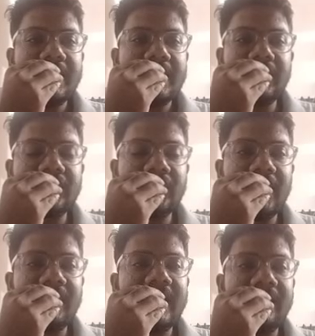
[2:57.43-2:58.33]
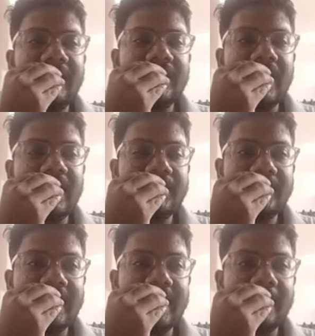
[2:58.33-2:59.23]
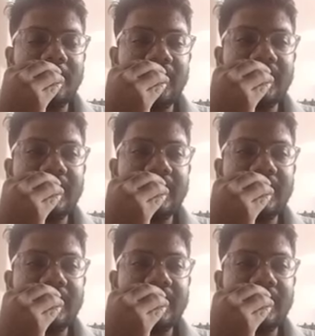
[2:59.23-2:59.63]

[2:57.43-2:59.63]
She was not even given a chance to think about it.